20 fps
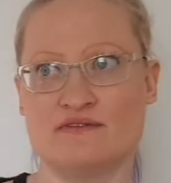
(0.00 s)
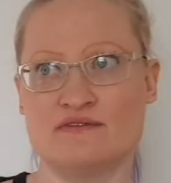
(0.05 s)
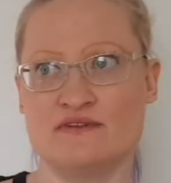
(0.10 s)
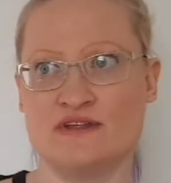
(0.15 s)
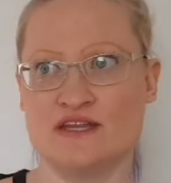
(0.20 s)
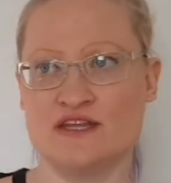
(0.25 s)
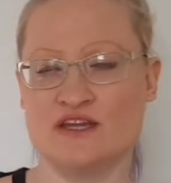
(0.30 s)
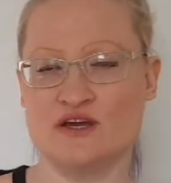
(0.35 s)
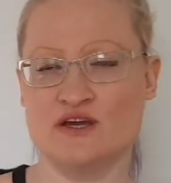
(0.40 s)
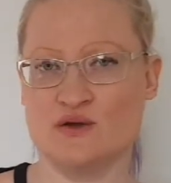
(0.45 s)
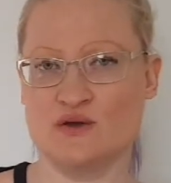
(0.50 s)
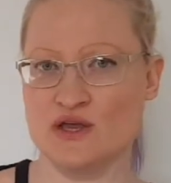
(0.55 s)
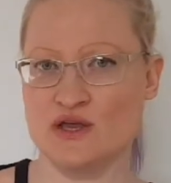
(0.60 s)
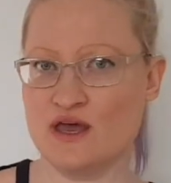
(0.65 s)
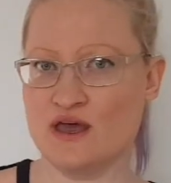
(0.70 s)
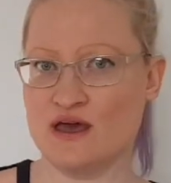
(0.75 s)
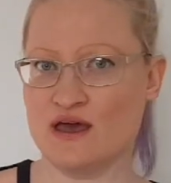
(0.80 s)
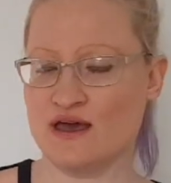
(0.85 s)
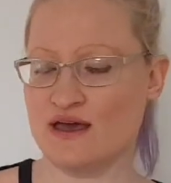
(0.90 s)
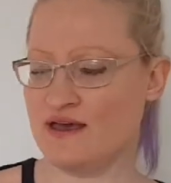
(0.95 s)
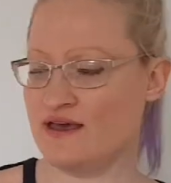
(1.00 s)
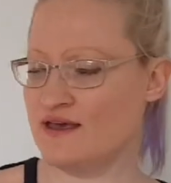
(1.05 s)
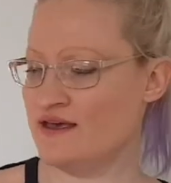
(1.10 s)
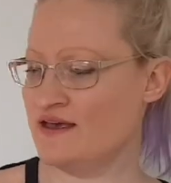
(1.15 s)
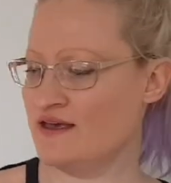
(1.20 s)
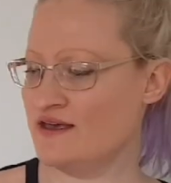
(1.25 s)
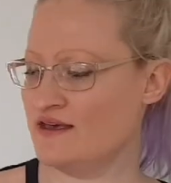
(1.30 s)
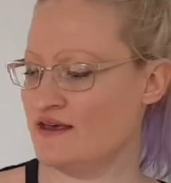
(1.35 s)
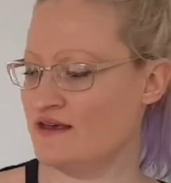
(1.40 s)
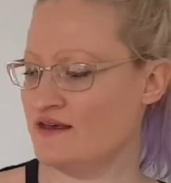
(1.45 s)
video.
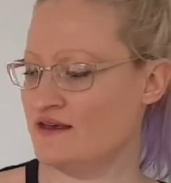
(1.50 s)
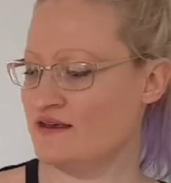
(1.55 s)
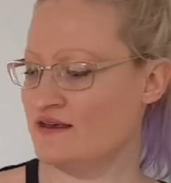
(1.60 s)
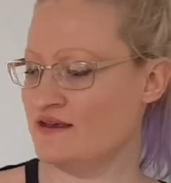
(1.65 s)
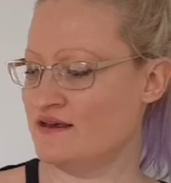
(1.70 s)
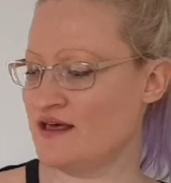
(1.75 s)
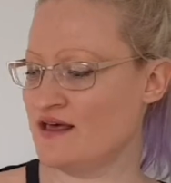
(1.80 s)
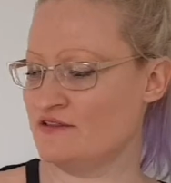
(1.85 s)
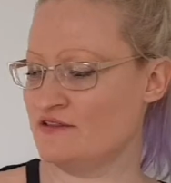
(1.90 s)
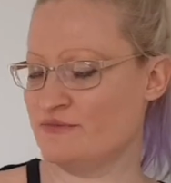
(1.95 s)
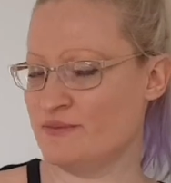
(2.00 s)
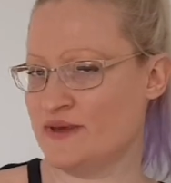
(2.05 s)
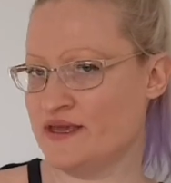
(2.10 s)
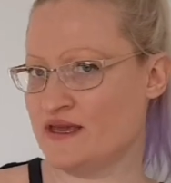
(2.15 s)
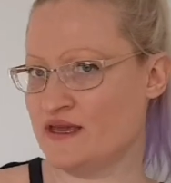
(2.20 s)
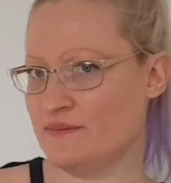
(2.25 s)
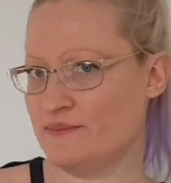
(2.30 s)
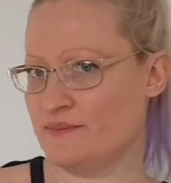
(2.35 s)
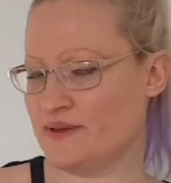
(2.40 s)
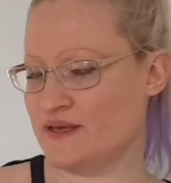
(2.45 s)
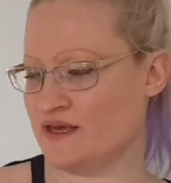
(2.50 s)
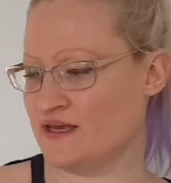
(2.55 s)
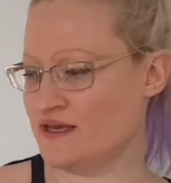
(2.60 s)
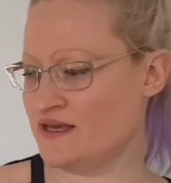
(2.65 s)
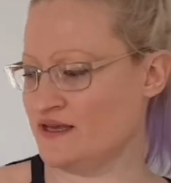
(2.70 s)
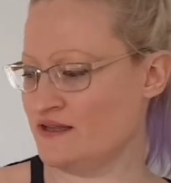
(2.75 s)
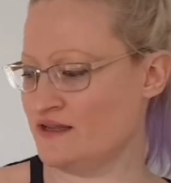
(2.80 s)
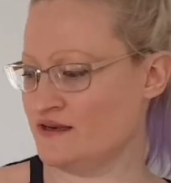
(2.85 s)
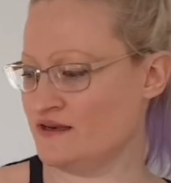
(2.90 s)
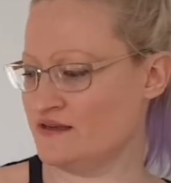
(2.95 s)
Elf makeup,
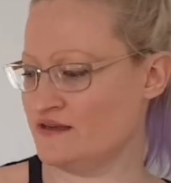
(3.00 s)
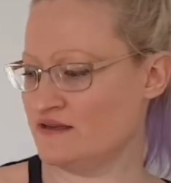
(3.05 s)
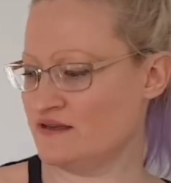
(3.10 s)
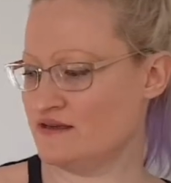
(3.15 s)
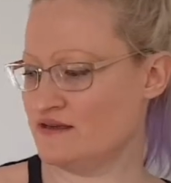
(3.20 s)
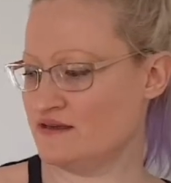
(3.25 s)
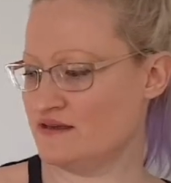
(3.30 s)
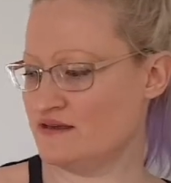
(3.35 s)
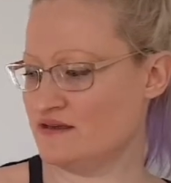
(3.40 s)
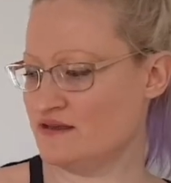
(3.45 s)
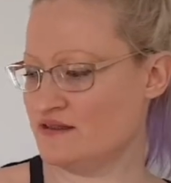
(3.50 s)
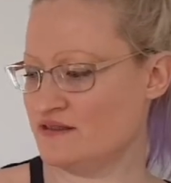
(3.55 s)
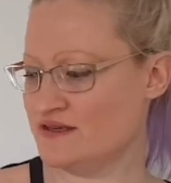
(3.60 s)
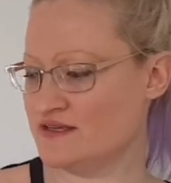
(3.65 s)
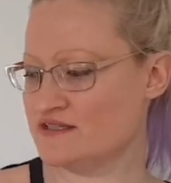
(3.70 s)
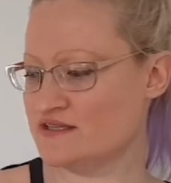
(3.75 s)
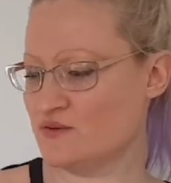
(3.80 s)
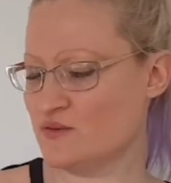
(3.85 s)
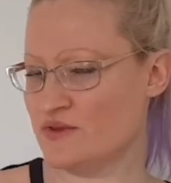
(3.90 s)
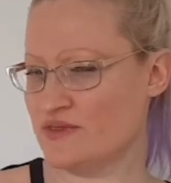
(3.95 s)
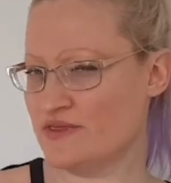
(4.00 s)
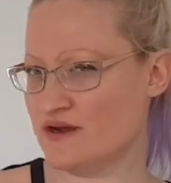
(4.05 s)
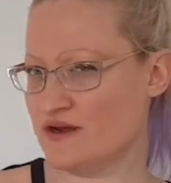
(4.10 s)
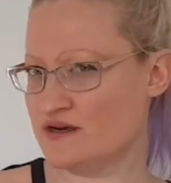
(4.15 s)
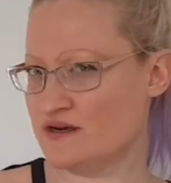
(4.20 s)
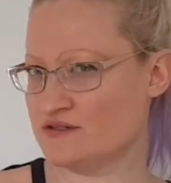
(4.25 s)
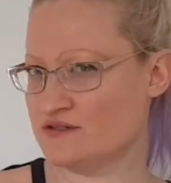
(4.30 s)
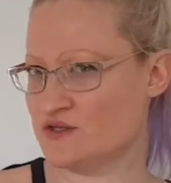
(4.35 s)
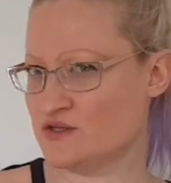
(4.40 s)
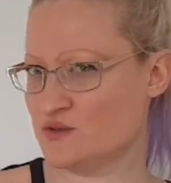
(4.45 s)
and I think someone
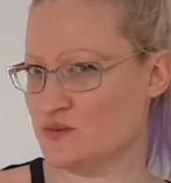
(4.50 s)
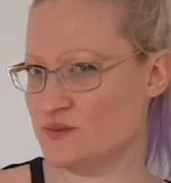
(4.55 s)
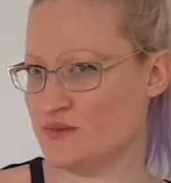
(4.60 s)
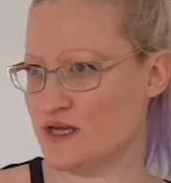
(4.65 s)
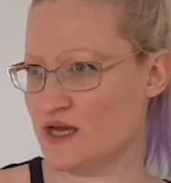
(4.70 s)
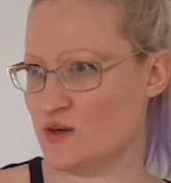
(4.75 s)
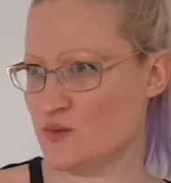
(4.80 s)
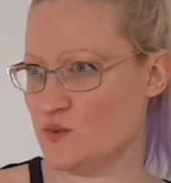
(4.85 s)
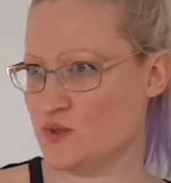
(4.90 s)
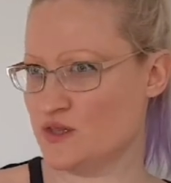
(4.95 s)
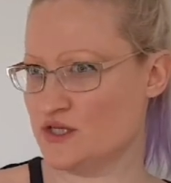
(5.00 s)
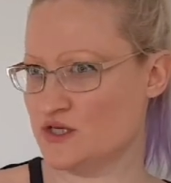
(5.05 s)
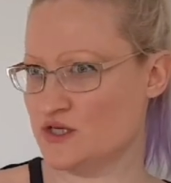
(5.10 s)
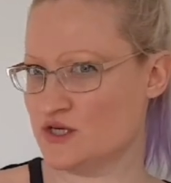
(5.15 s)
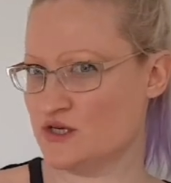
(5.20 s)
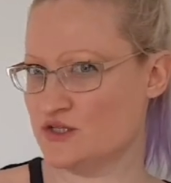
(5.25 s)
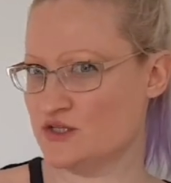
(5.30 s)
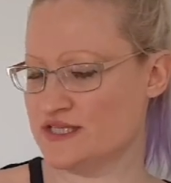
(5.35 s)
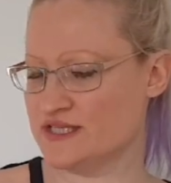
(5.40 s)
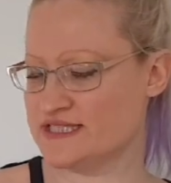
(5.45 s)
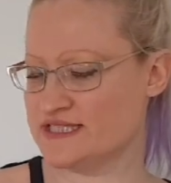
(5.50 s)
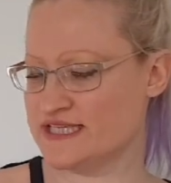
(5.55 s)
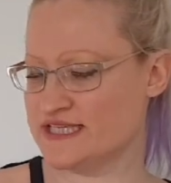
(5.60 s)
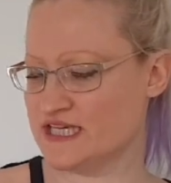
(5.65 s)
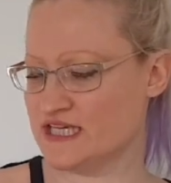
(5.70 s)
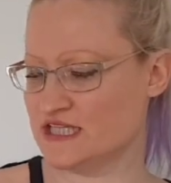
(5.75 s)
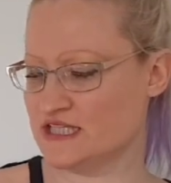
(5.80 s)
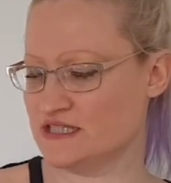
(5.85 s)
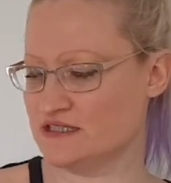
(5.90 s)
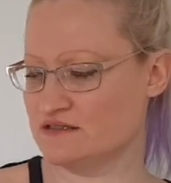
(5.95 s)
there told me I will look good in
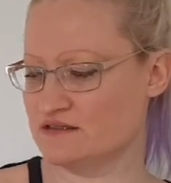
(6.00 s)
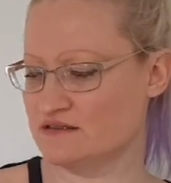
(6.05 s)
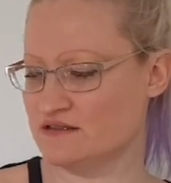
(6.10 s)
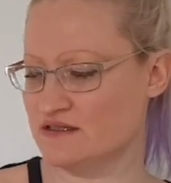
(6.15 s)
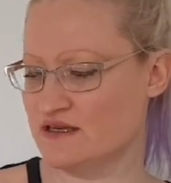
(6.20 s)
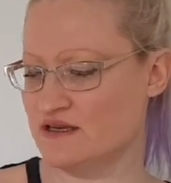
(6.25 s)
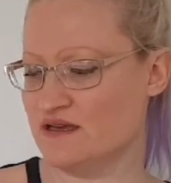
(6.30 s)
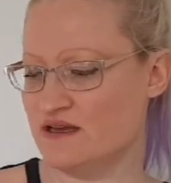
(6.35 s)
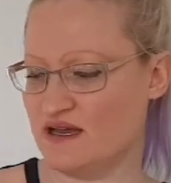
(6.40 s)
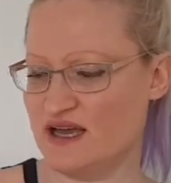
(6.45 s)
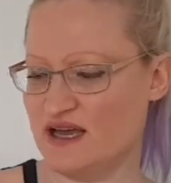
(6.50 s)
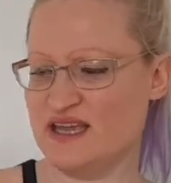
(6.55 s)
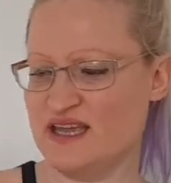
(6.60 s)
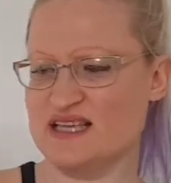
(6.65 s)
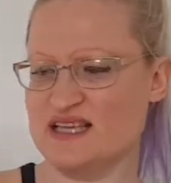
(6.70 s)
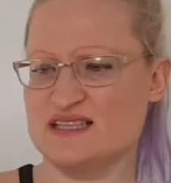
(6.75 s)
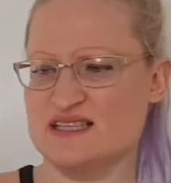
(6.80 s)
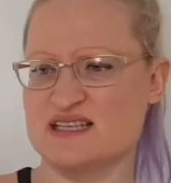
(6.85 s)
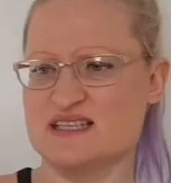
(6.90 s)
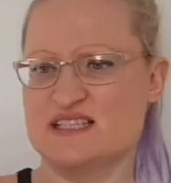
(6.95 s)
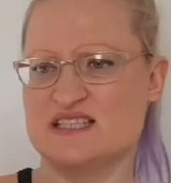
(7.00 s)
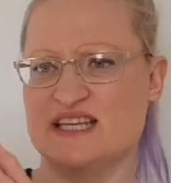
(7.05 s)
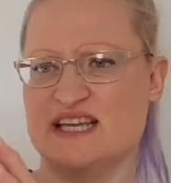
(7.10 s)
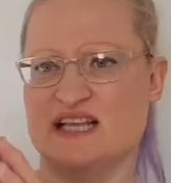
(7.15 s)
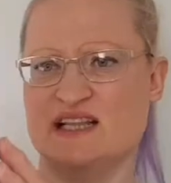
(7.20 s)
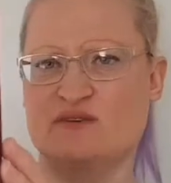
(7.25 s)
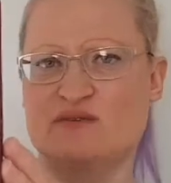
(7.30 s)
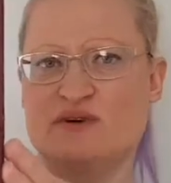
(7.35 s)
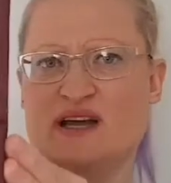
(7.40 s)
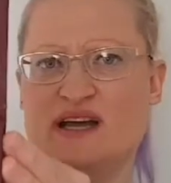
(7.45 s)
teal. I guess that's
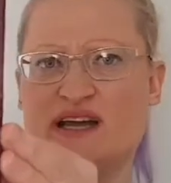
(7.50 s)
teal,